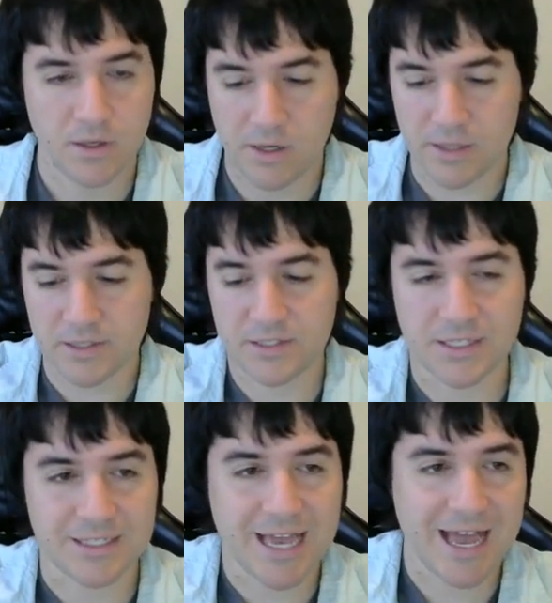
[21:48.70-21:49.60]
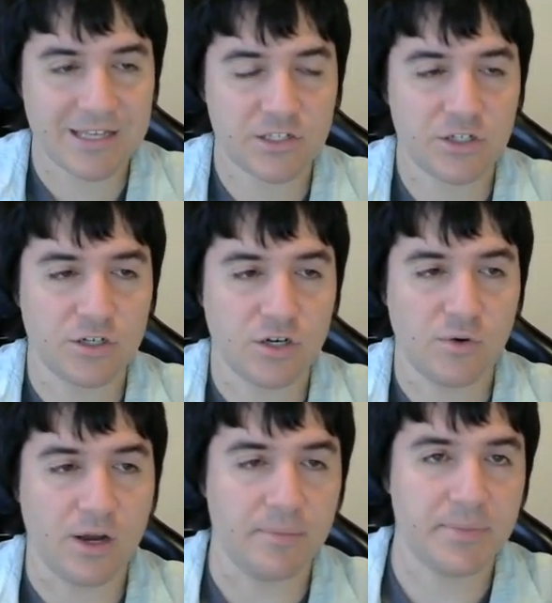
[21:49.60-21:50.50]
And the 6 has to
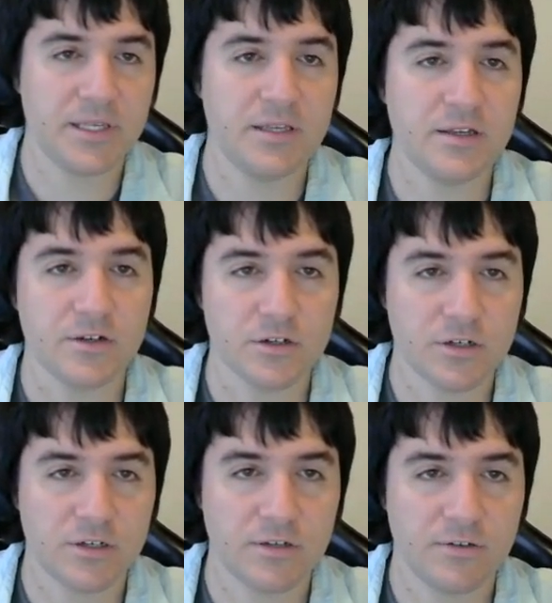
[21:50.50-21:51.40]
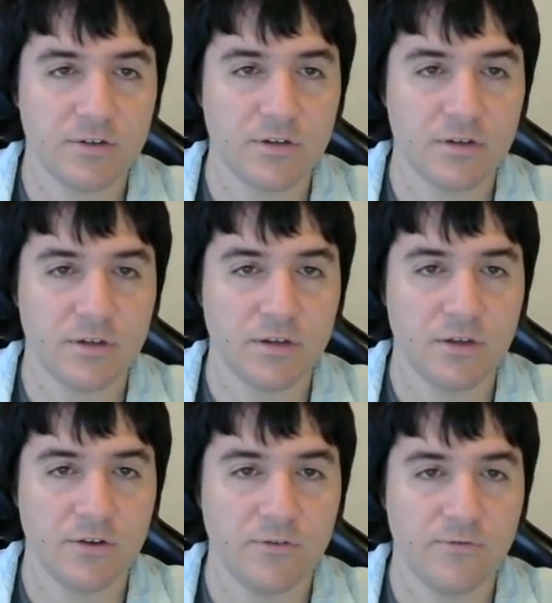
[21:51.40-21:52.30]
go up here
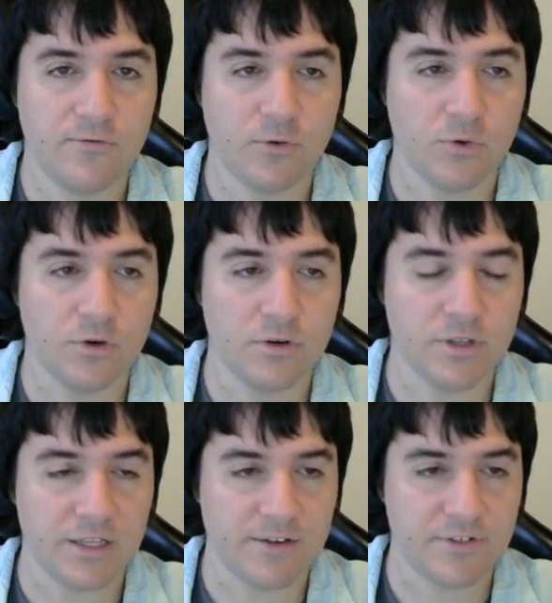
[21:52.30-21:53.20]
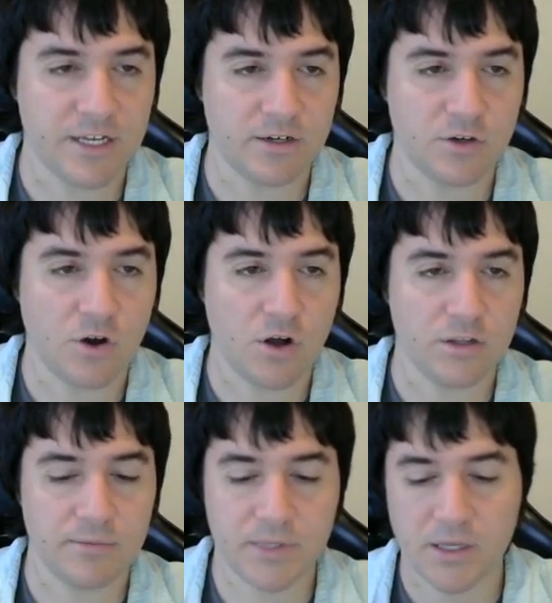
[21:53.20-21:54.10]
for the left-hand
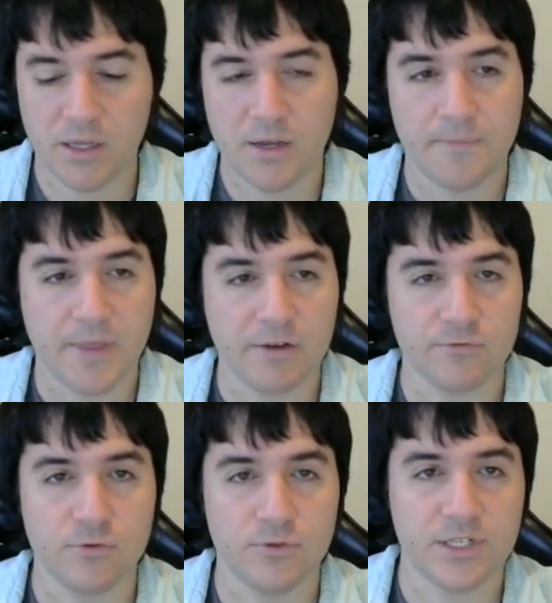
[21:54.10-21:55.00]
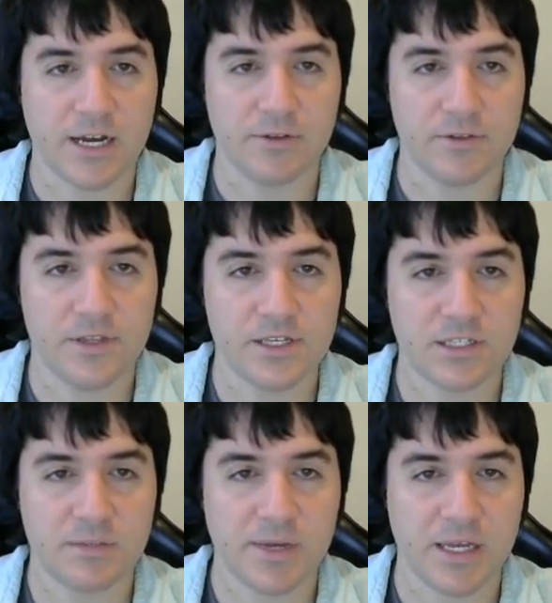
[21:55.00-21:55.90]
column. That rules out this
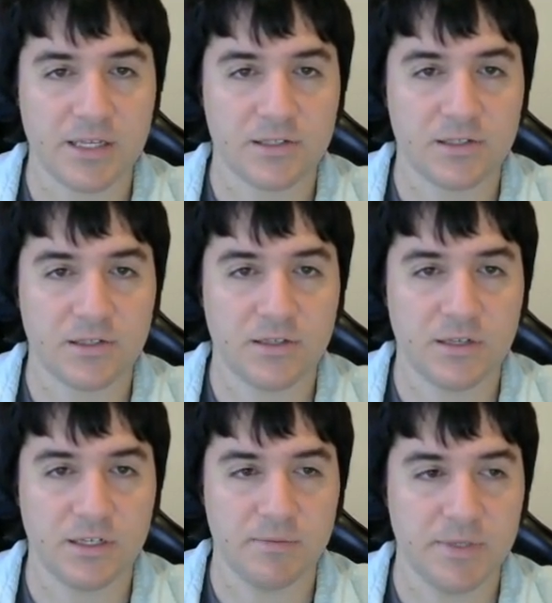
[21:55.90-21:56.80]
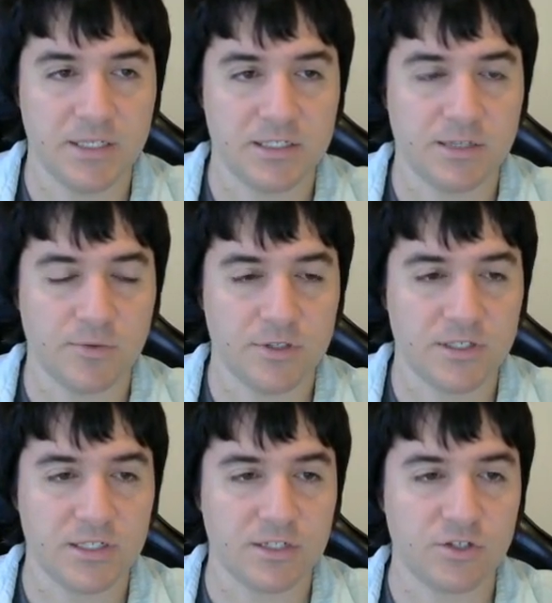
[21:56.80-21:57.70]
space as being somewhere the
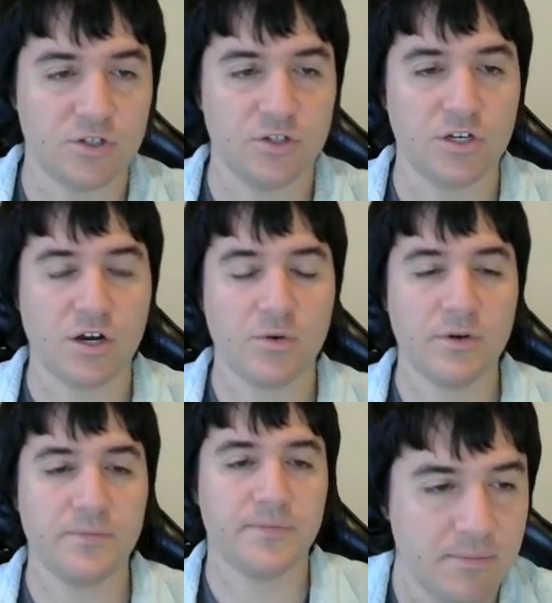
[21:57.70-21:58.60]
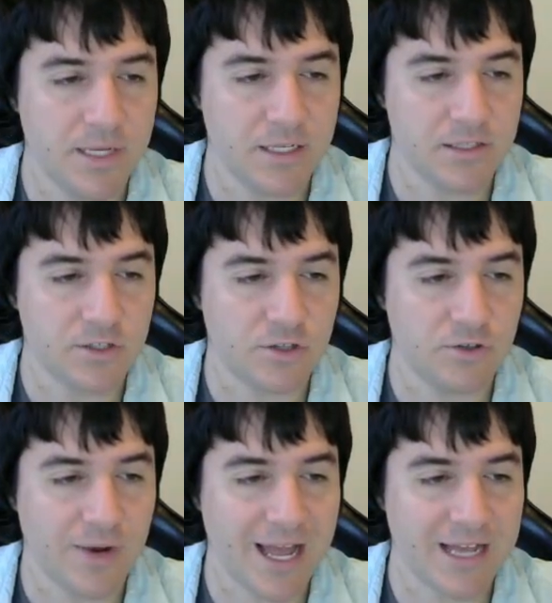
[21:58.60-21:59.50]
6 could go, meaning this
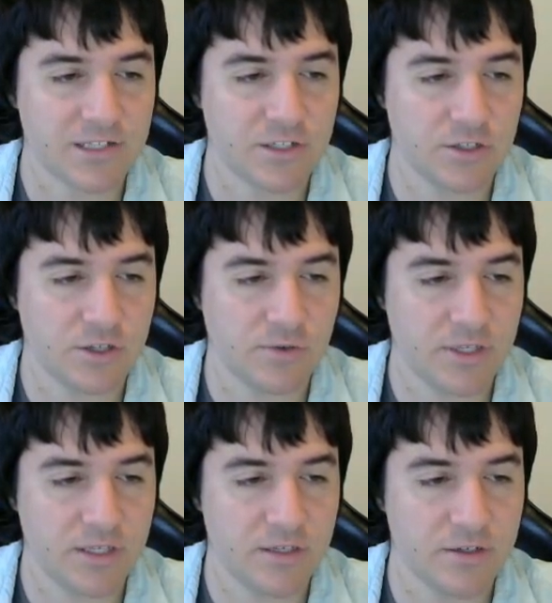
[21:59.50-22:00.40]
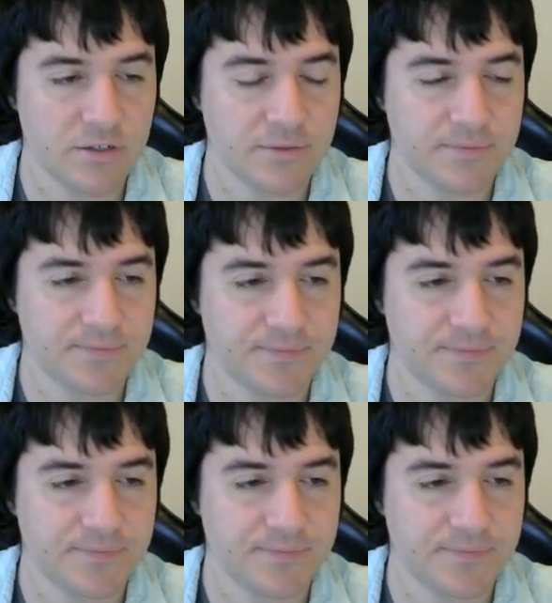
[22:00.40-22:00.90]
clue has to go here.